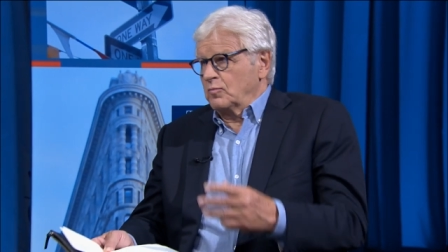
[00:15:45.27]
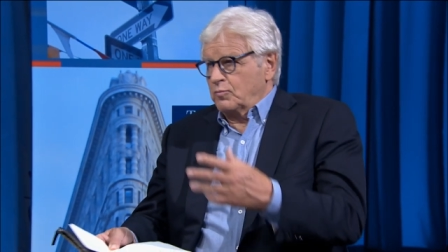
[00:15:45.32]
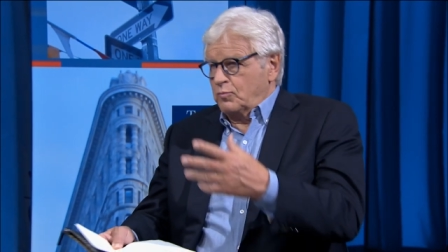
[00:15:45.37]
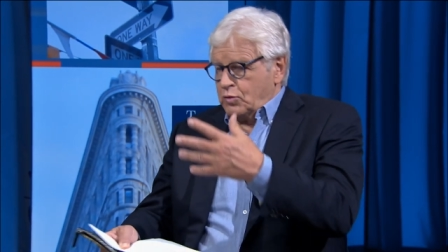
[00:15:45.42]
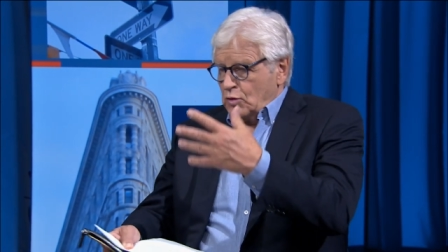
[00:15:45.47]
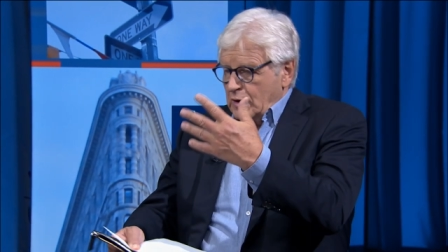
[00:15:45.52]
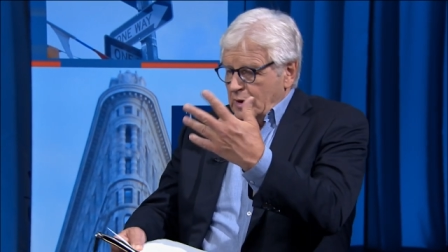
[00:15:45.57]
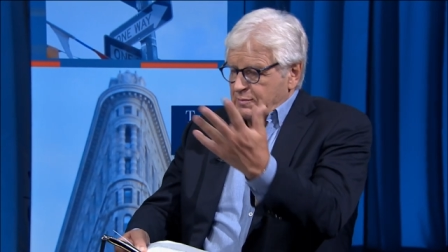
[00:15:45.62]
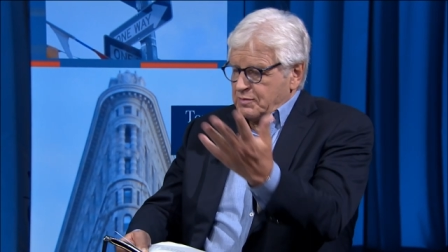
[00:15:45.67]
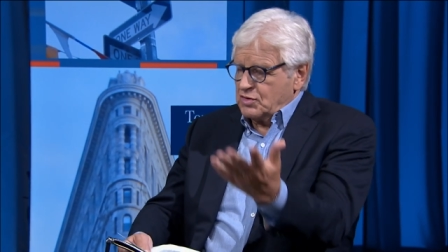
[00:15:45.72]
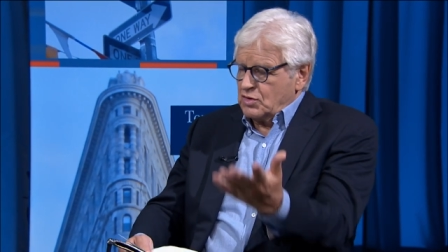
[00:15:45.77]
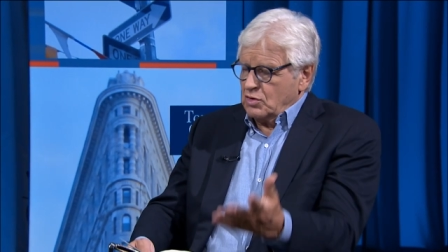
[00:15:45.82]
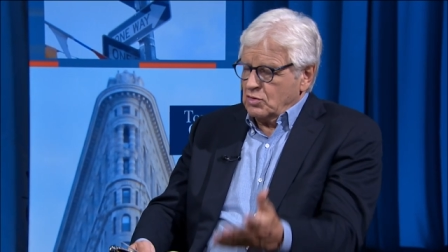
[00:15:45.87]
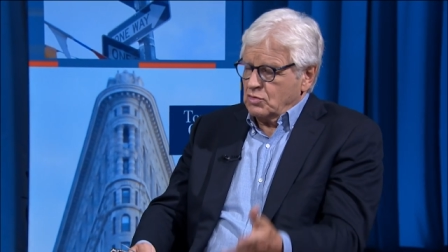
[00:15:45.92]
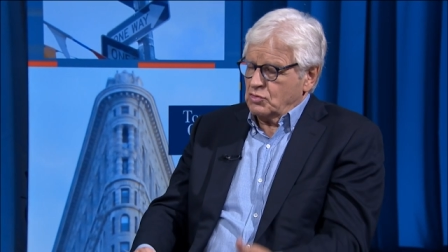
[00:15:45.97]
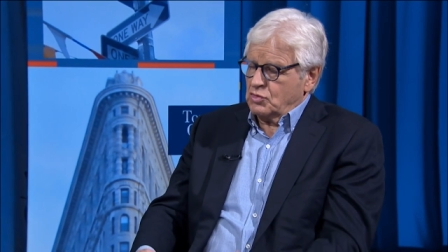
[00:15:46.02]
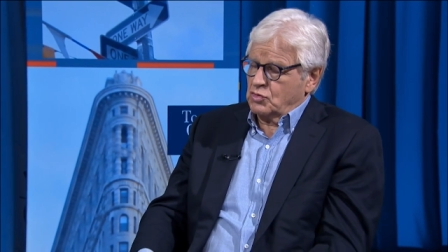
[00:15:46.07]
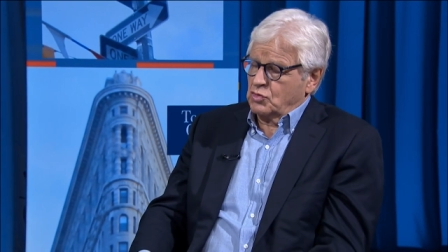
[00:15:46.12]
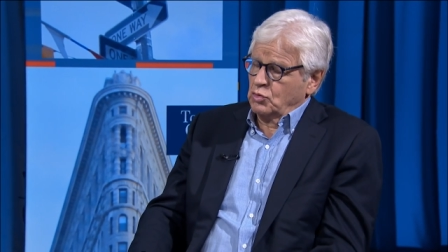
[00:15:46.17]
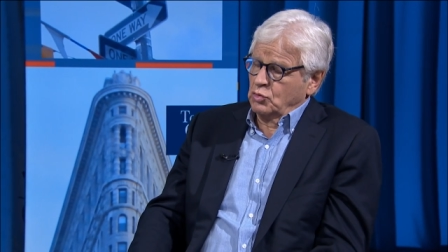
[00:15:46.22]
perhaps
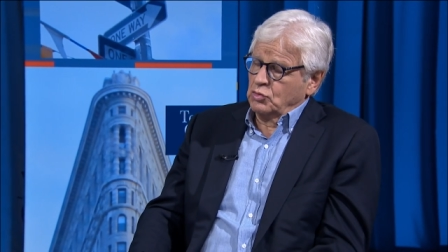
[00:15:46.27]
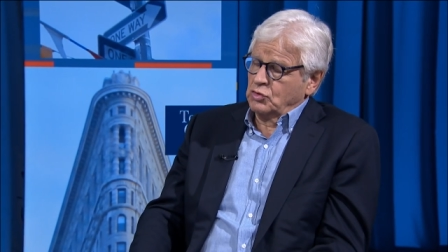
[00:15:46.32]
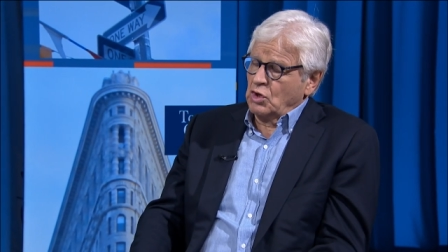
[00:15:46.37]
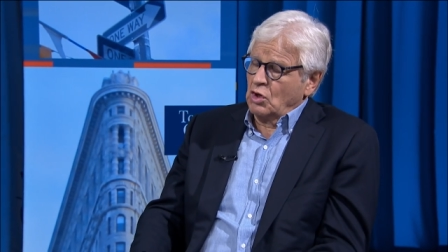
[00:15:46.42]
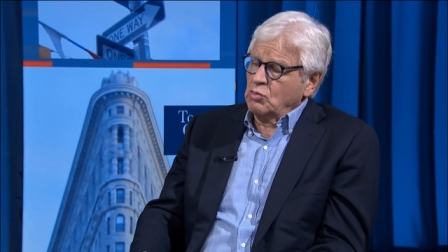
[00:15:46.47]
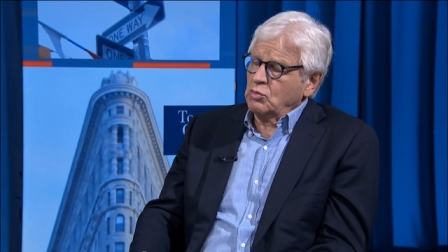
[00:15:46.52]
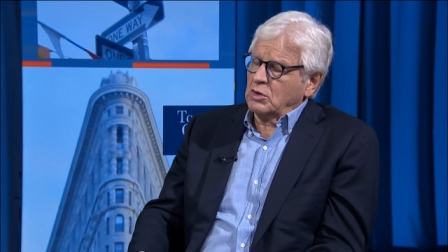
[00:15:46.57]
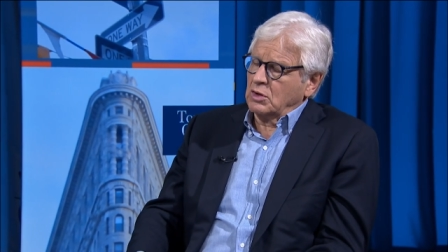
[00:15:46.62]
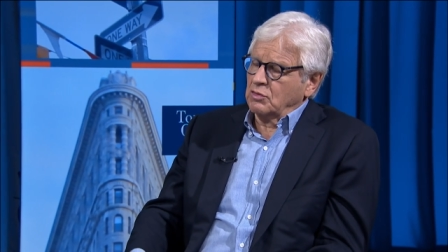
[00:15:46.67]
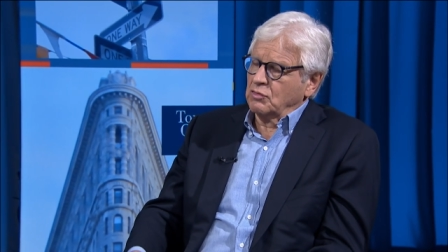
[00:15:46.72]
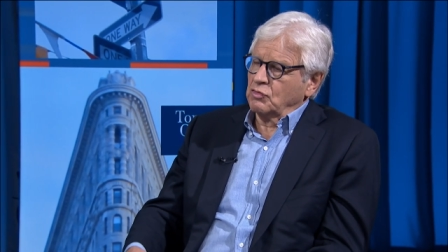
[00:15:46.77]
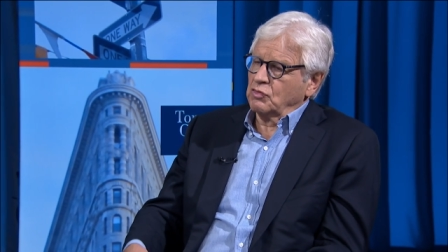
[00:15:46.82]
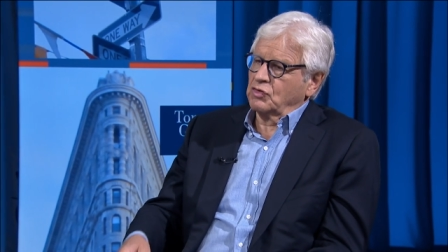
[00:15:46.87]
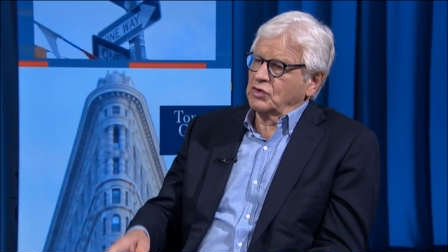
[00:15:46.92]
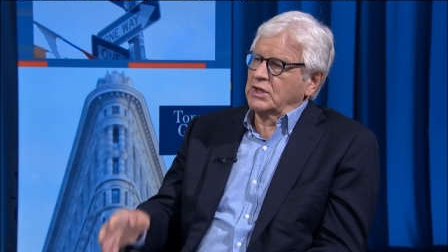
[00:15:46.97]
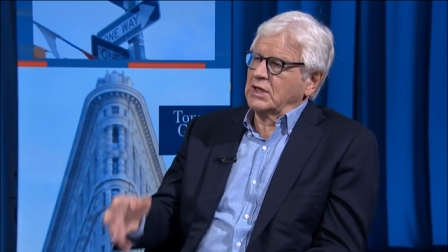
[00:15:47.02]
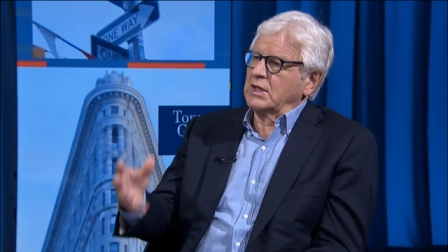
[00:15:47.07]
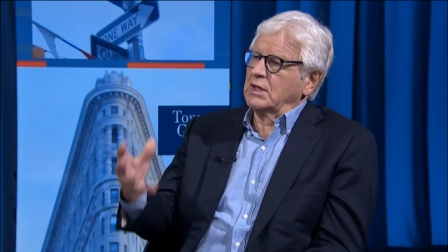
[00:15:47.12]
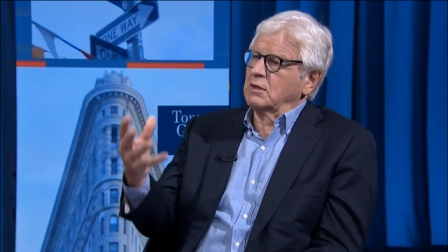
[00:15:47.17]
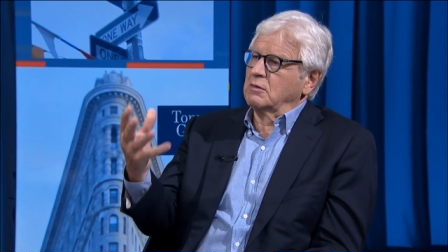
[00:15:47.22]
those who don't
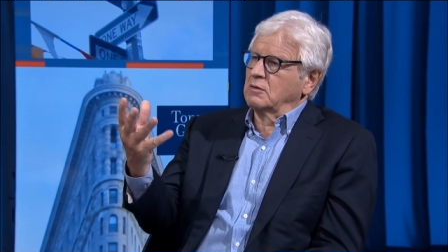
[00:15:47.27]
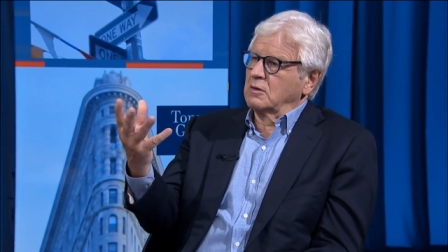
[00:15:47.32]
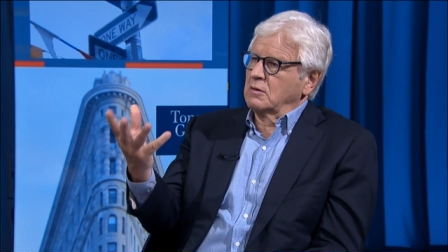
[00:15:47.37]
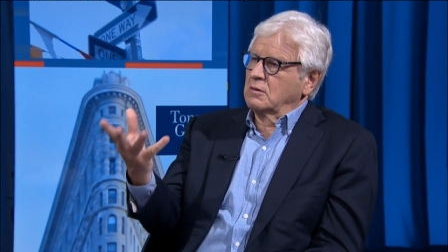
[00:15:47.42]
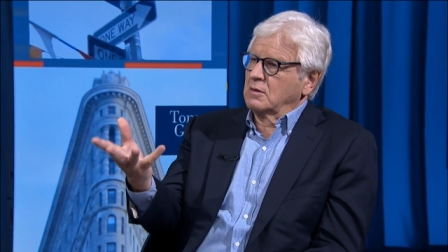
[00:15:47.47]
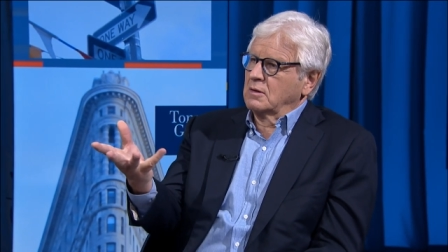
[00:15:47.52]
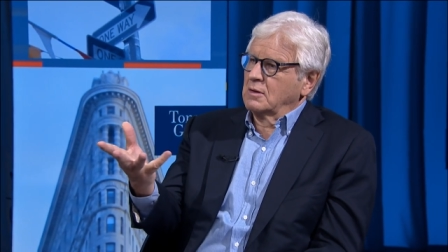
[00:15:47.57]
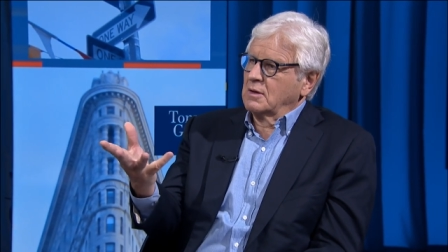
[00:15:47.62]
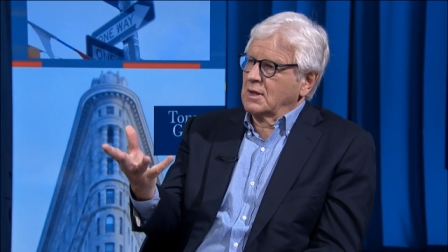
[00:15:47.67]
understand,